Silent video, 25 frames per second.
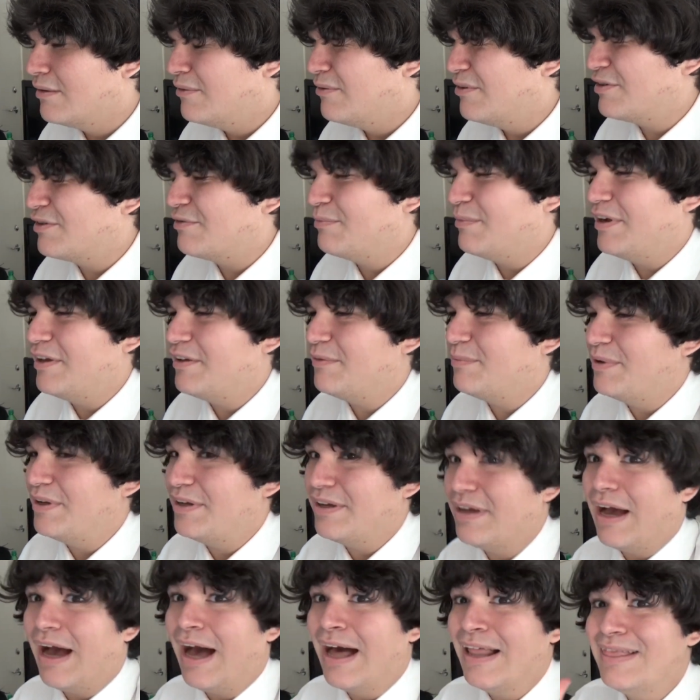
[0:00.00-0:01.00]
Which reminds
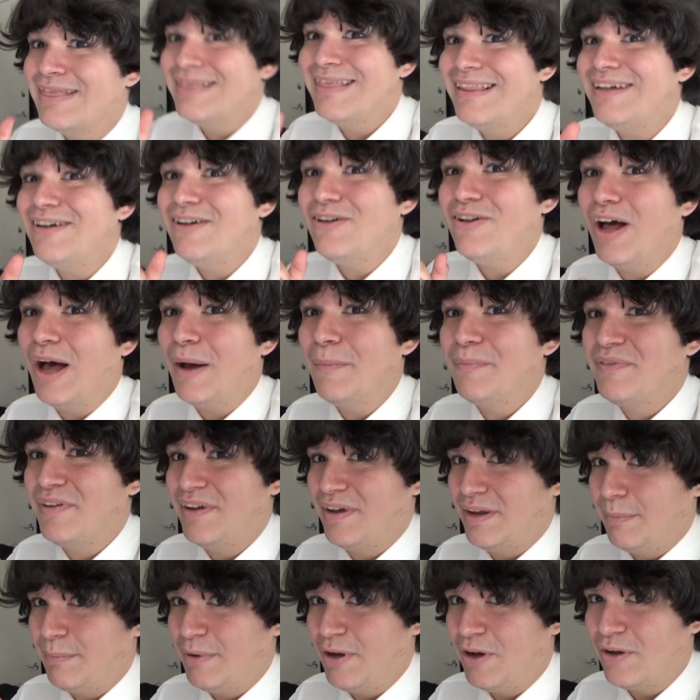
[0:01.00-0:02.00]
me, a little
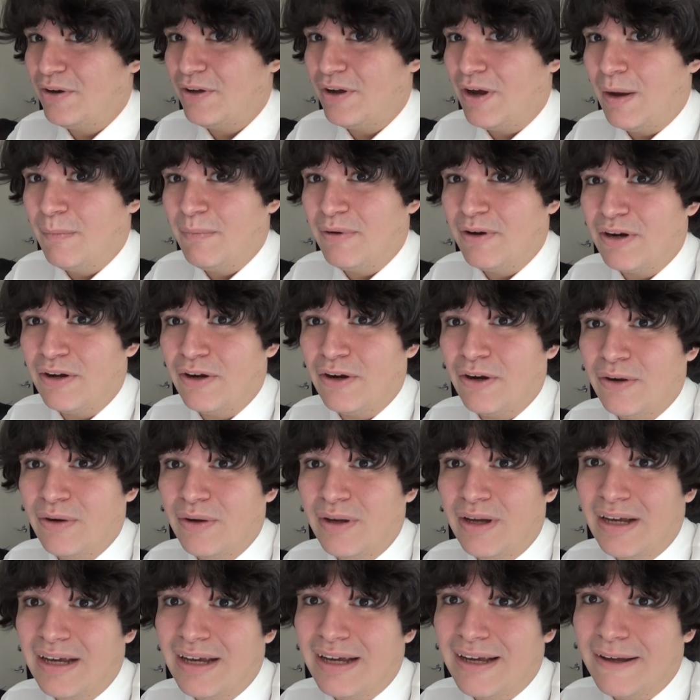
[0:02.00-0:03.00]
update about about our
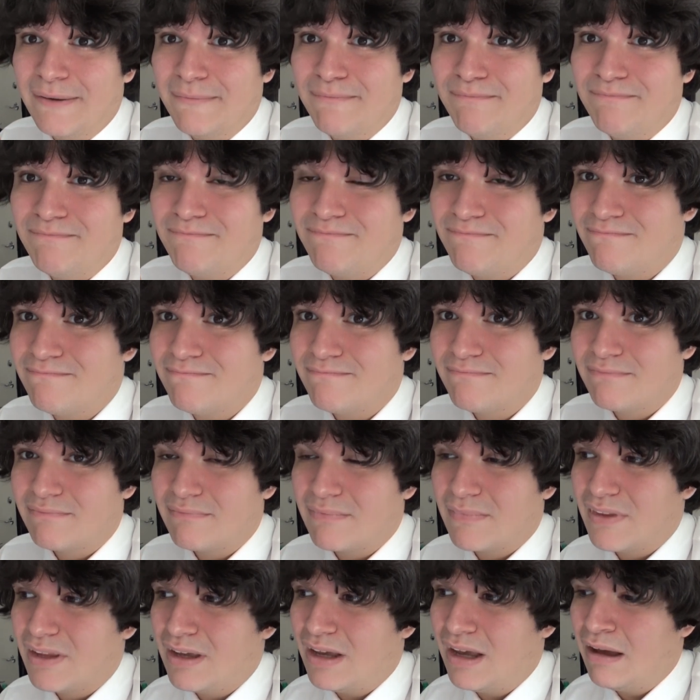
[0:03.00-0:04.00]
um,
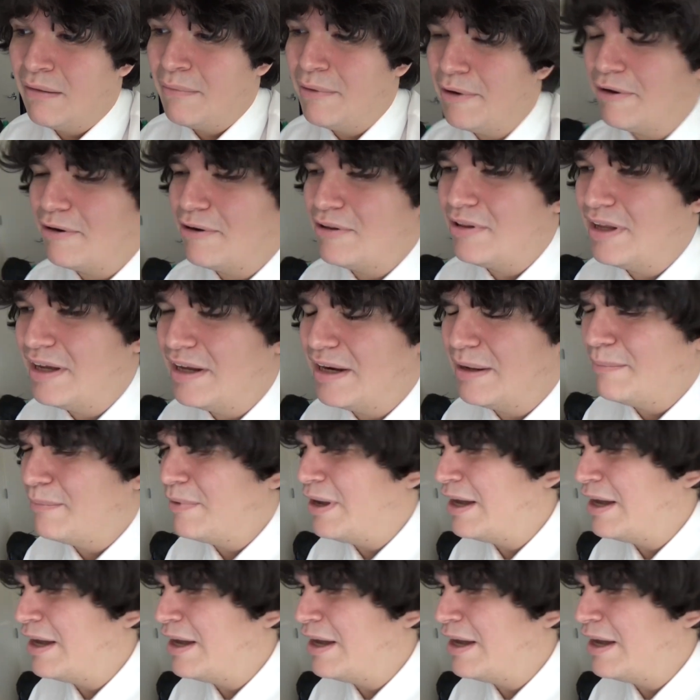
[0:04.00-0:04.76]
about our lineup.